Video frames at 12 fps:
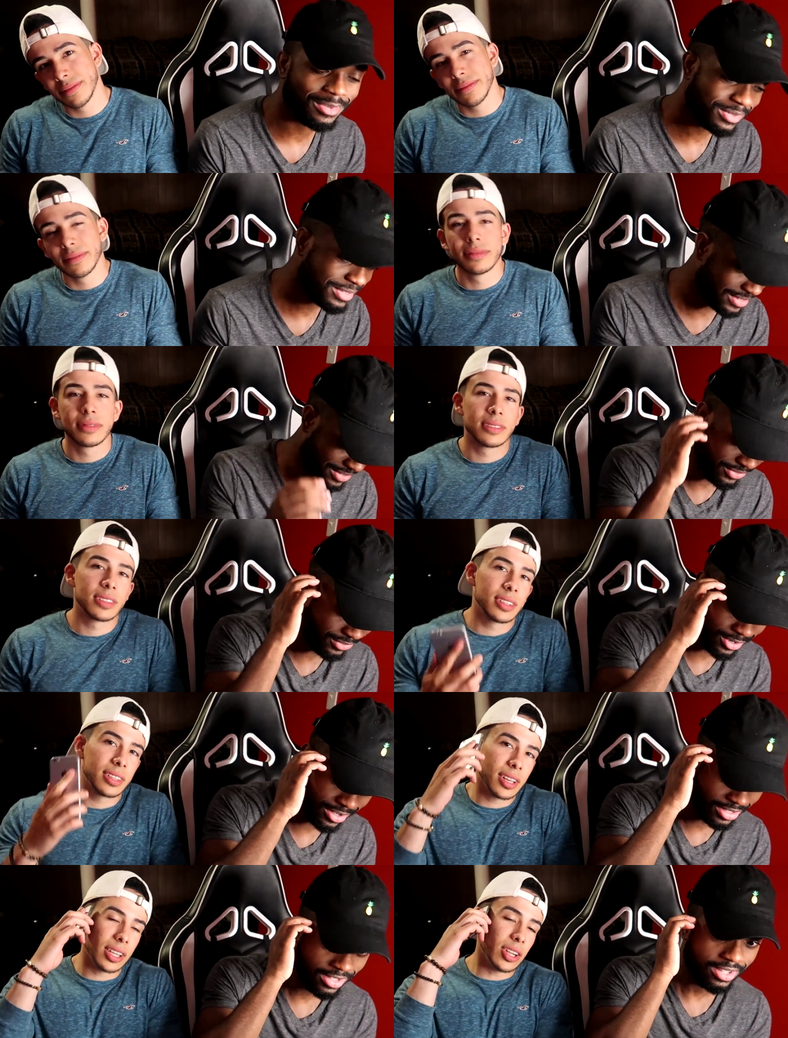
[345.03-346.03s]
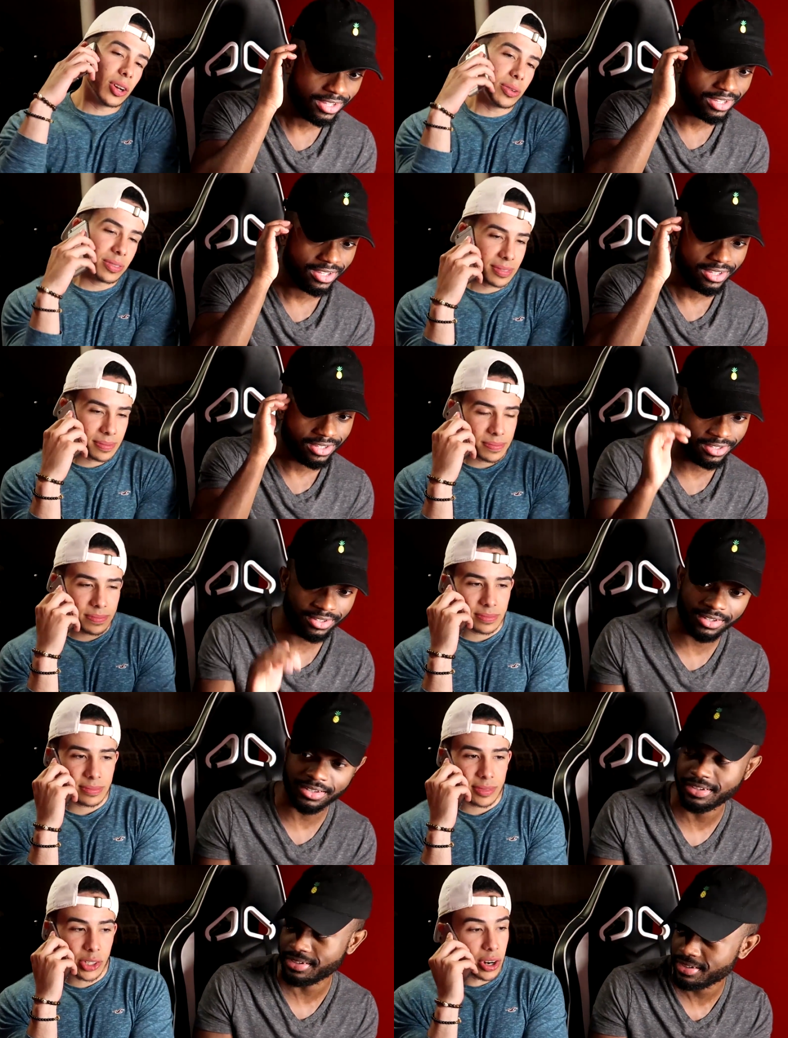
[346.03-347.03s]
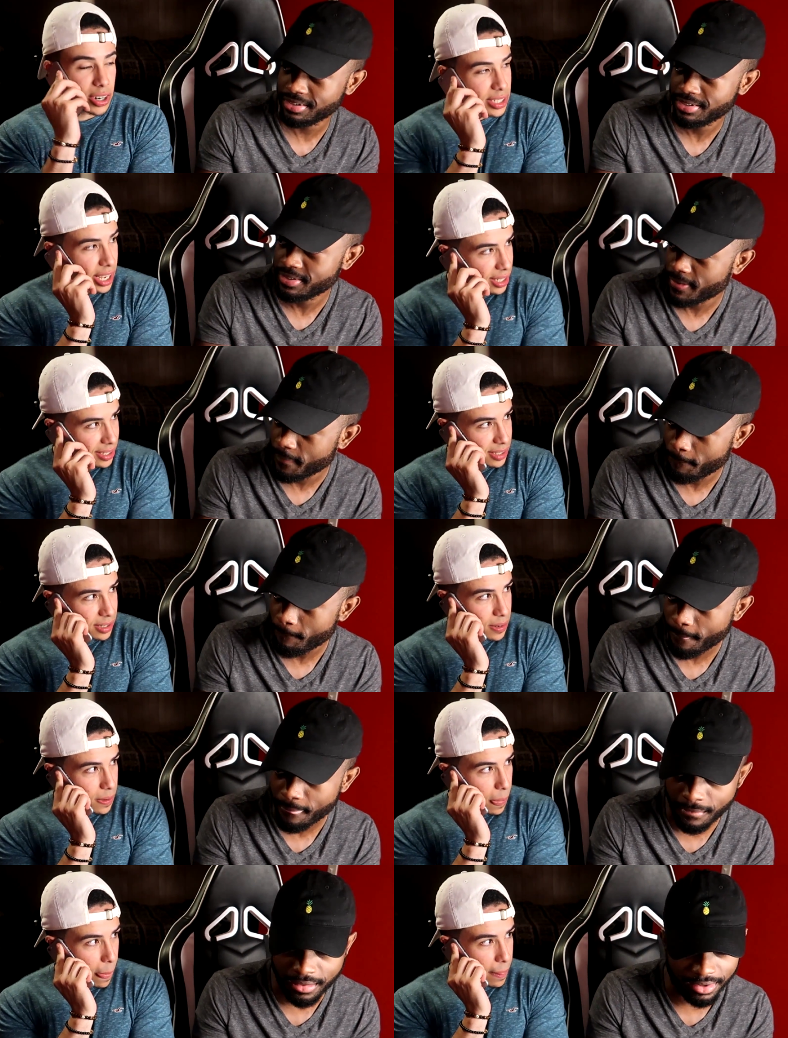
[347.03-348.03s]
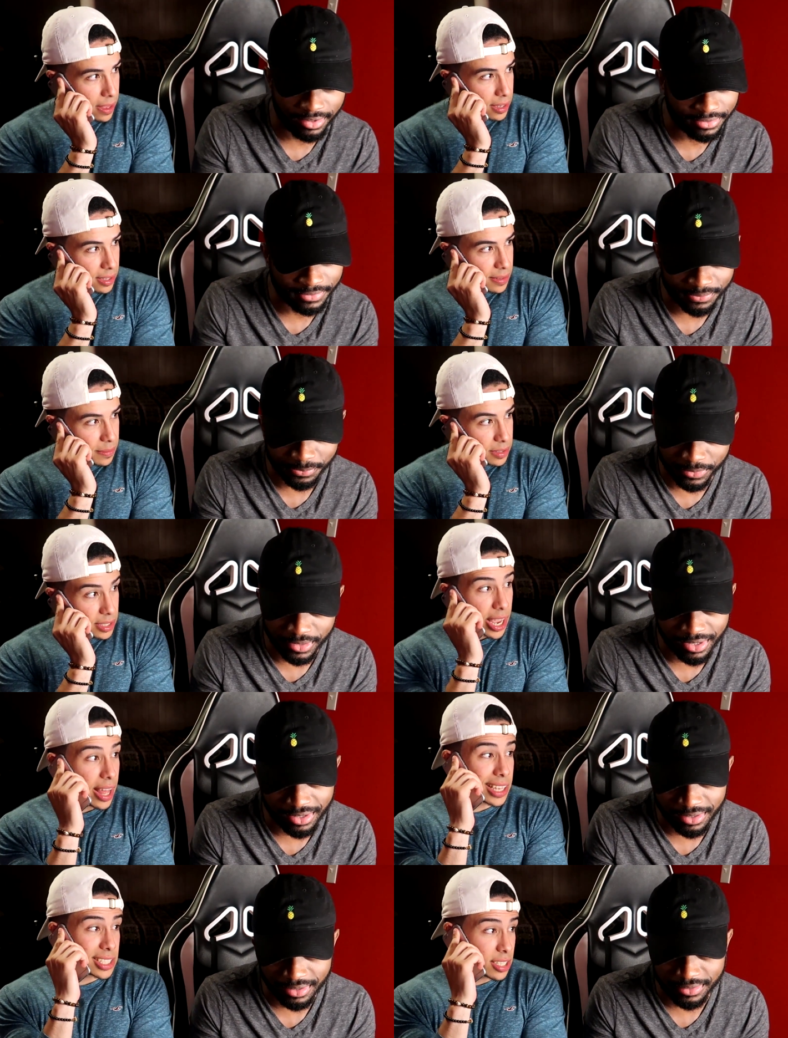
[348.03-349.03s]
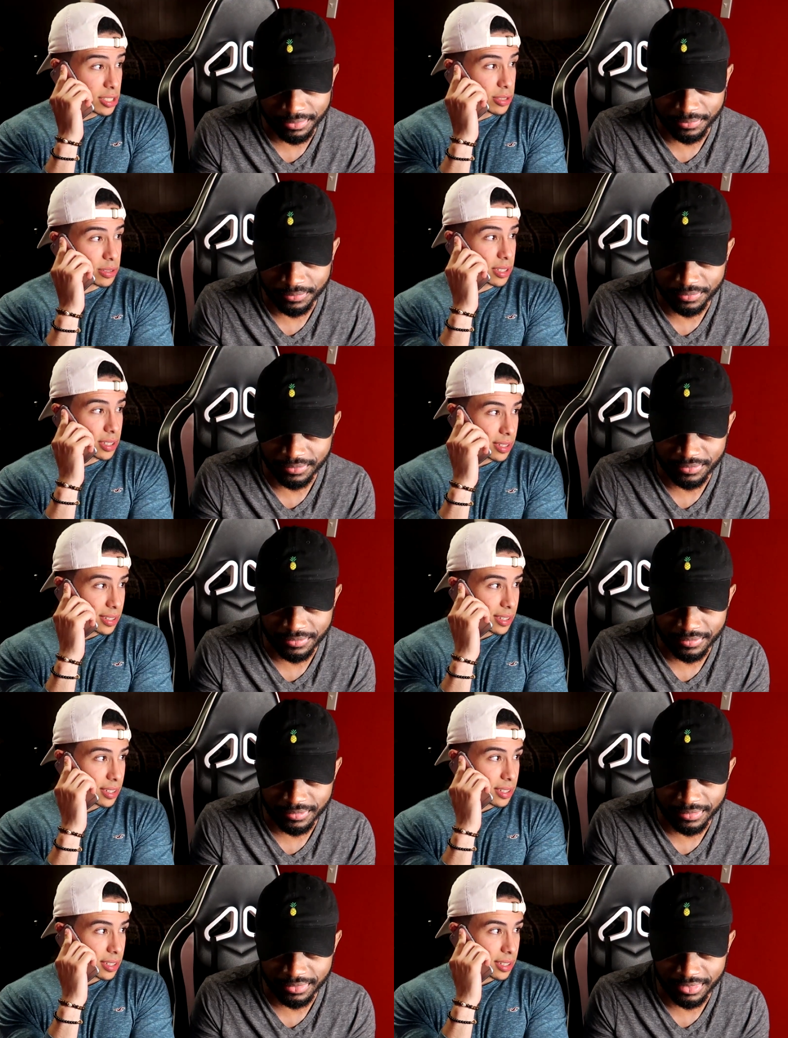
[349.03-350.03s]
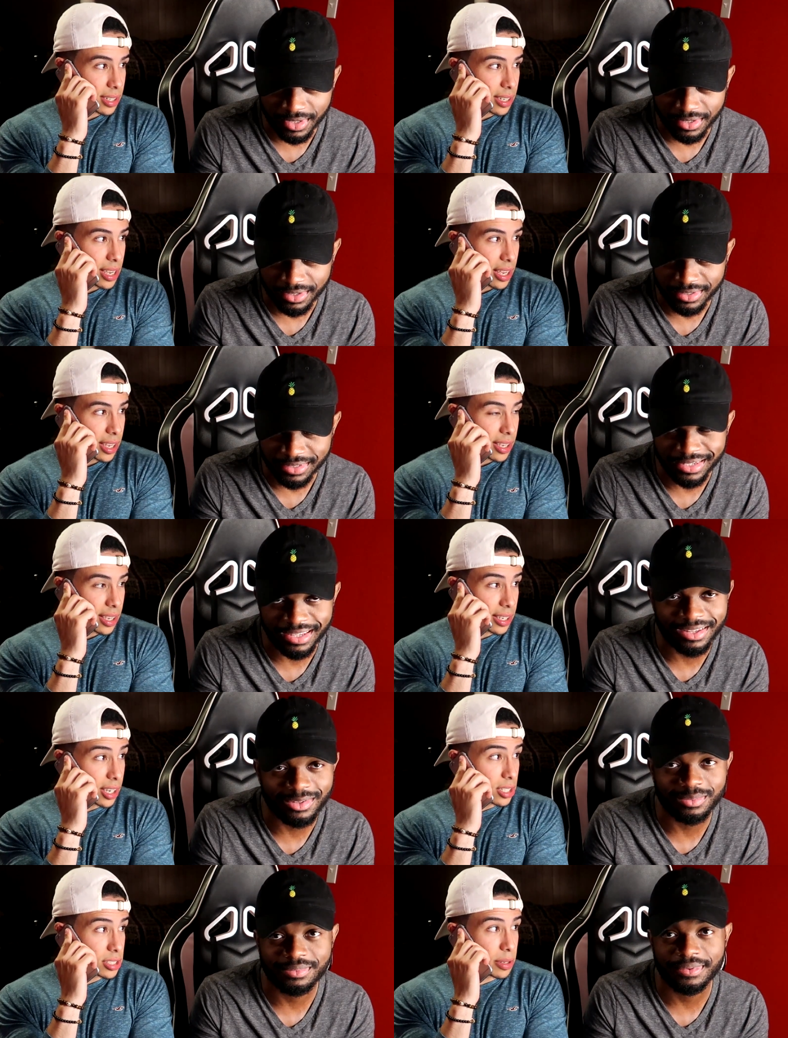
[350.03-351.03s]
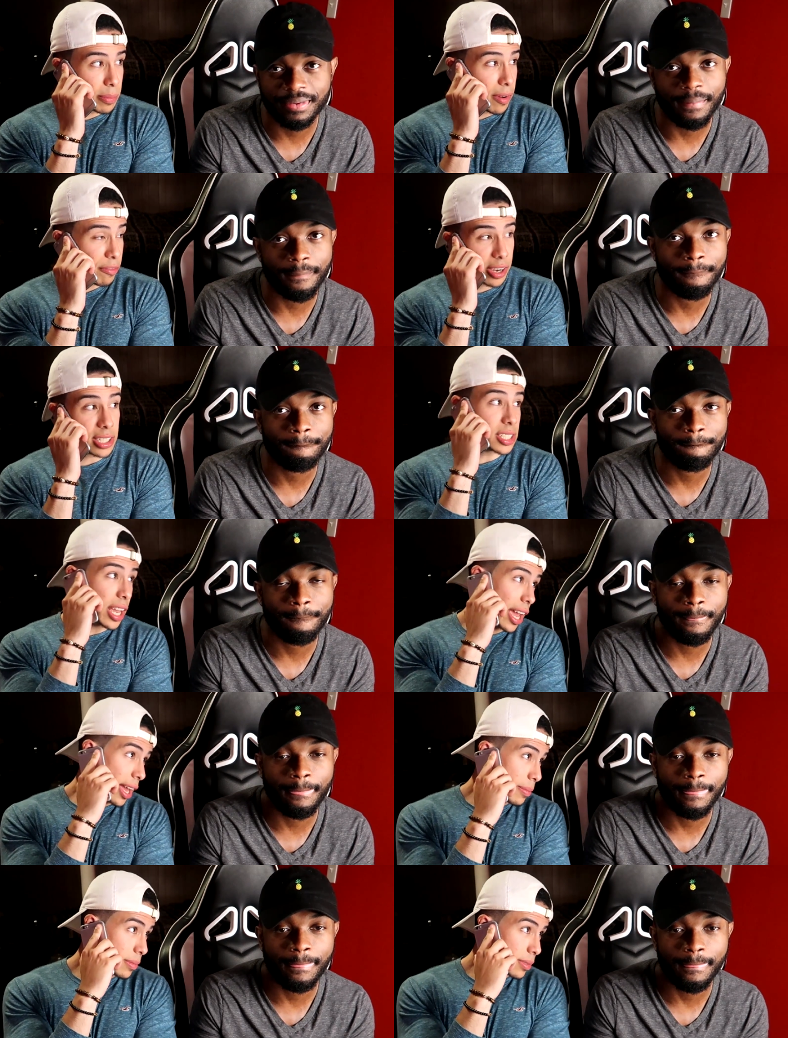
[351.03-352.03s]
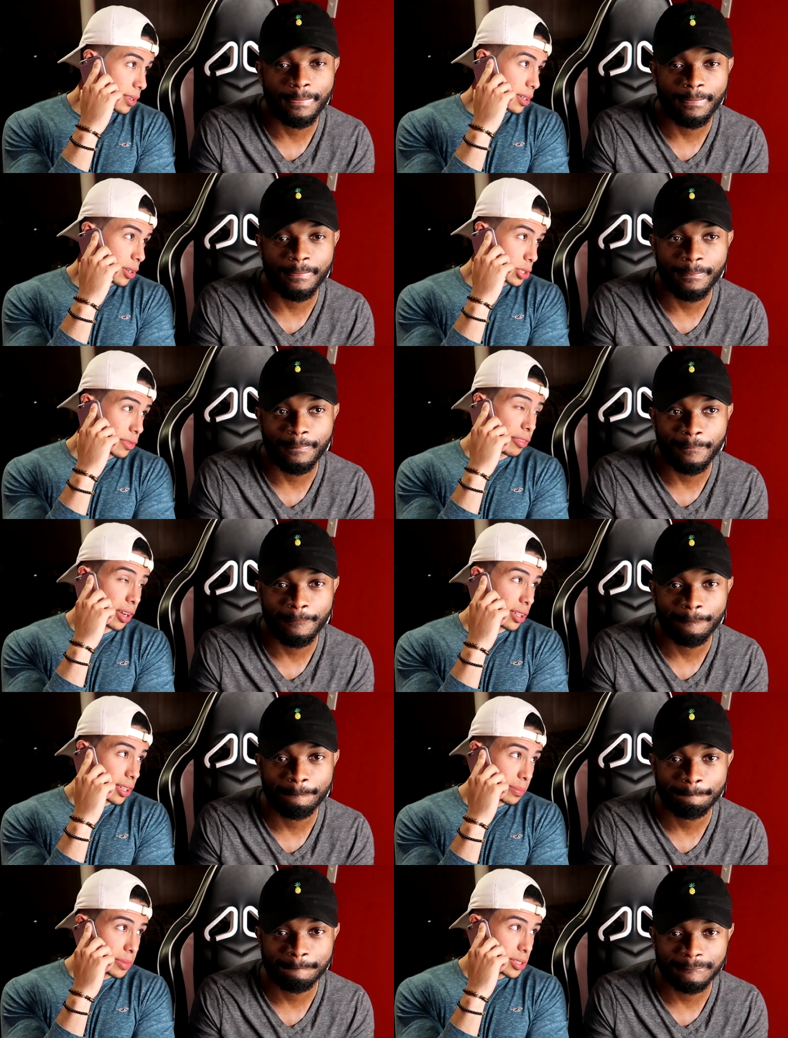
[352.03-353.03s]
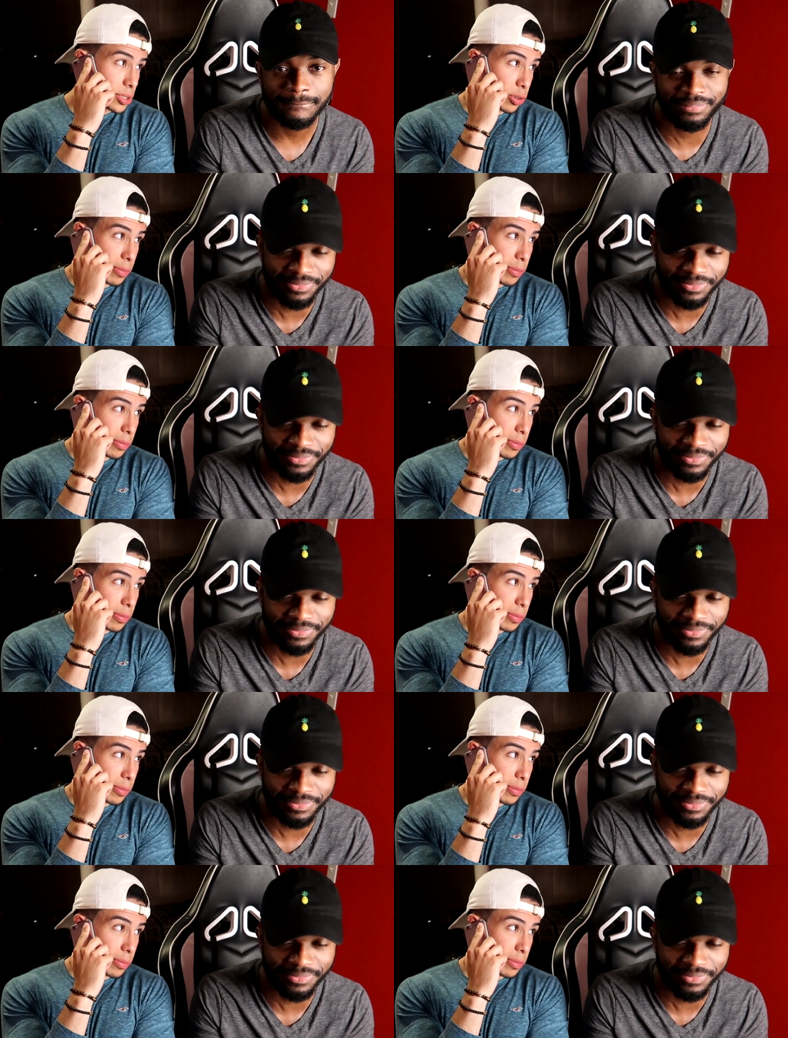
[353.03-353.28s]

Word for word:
Speaker 1: ups. Fuck. Hello? You heard that? Yeah, that's history. Damn. Because the motherfuckers came. Christopher Columbus. You